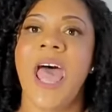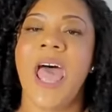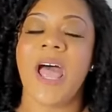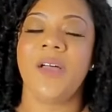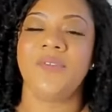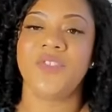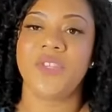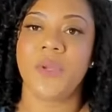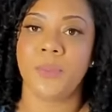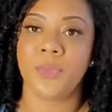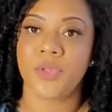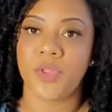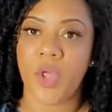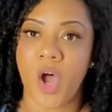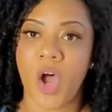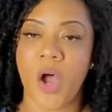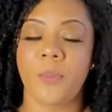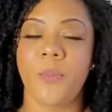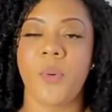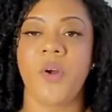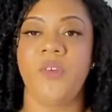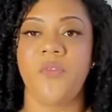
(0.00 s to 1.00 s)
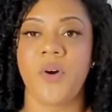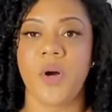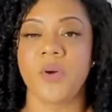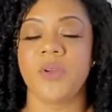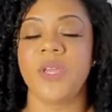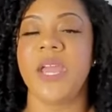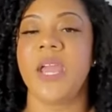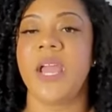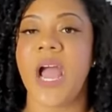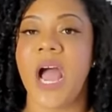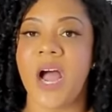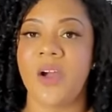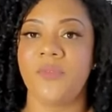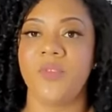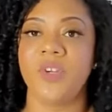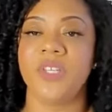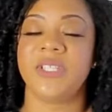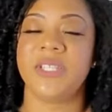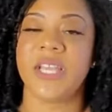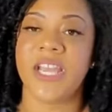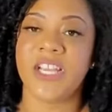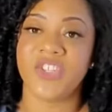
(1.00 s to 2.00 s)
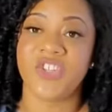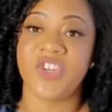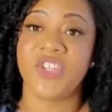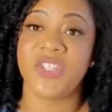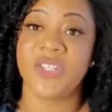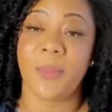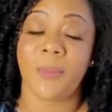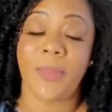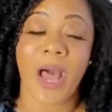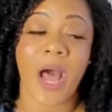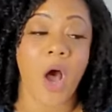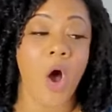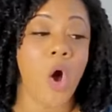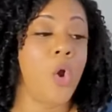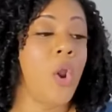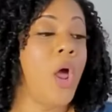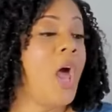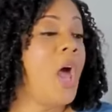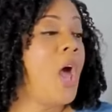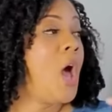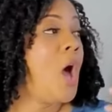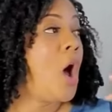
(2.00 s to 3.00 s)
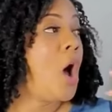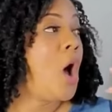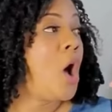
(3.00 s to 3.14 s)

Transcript: have some thought provoking conversations about